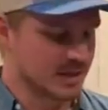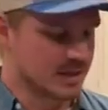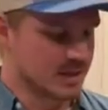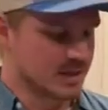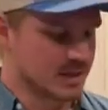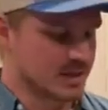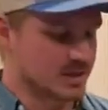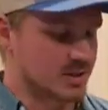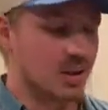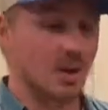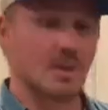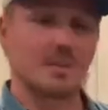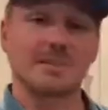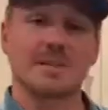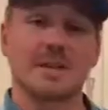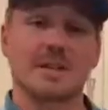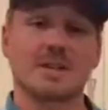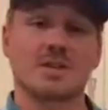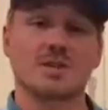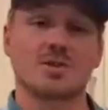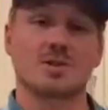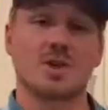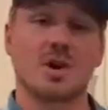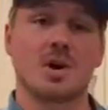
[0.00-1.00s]
So
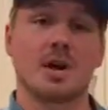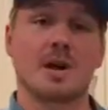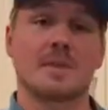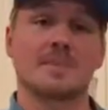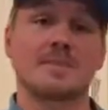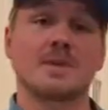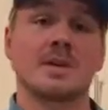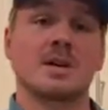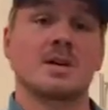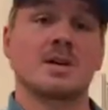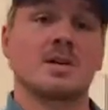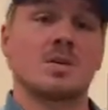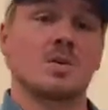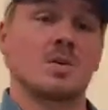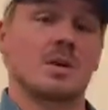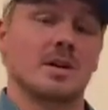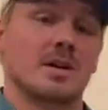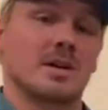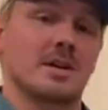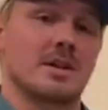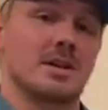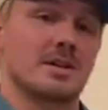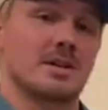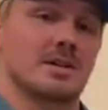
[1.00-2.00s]
enjoy. We're
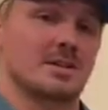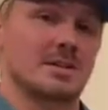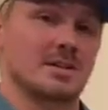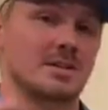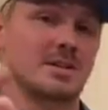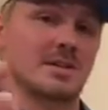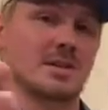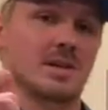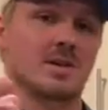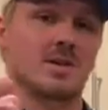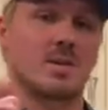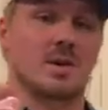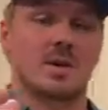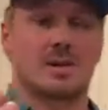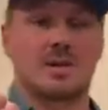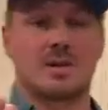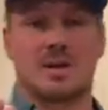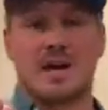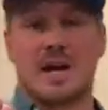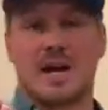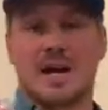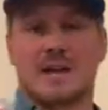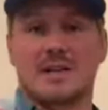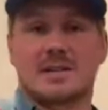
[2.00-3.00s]
curious to see what you
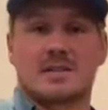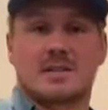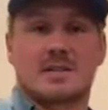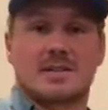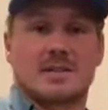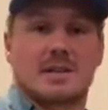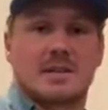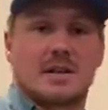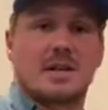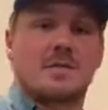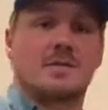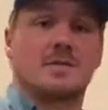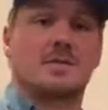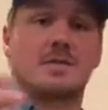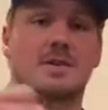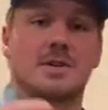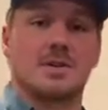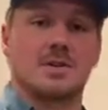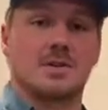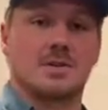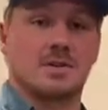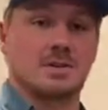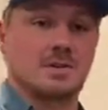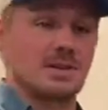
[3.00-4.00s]
guys
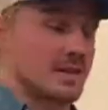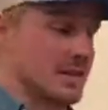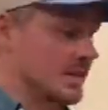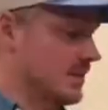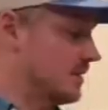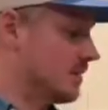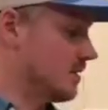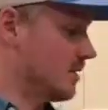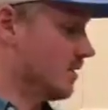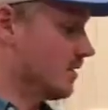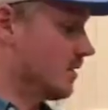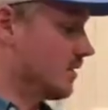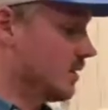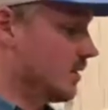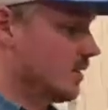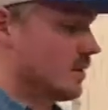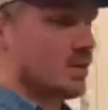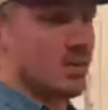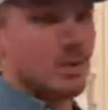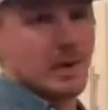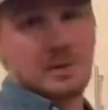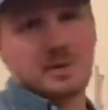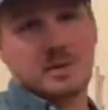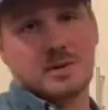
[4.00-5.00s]
infuse into your
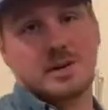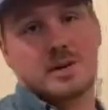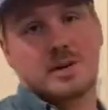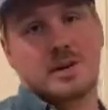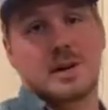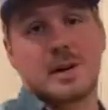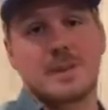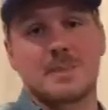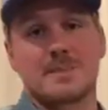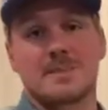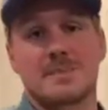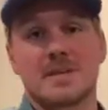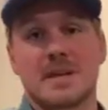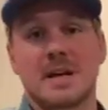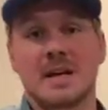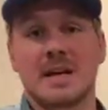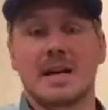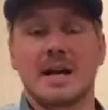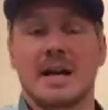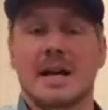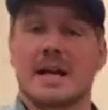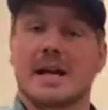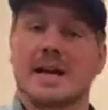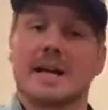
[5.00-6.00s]
whipped cream,
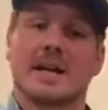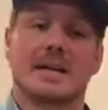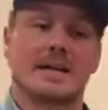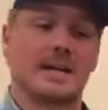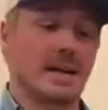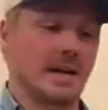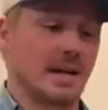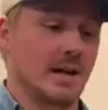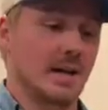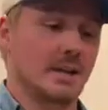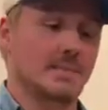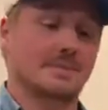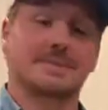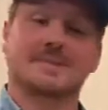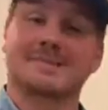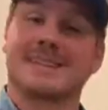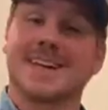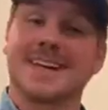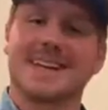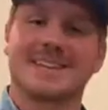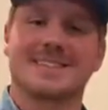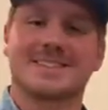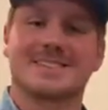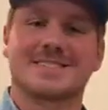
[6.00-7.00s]
and yeah,
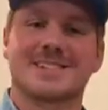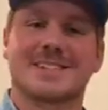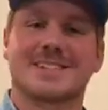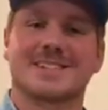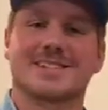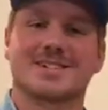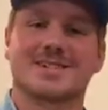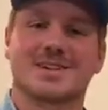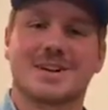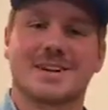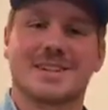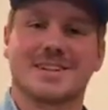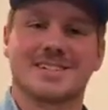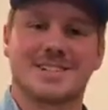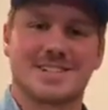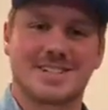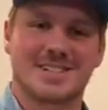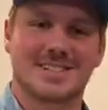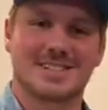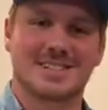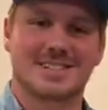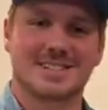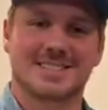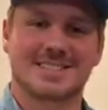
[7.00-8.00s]
enjoy.
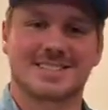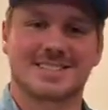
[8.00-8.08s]
Cheers.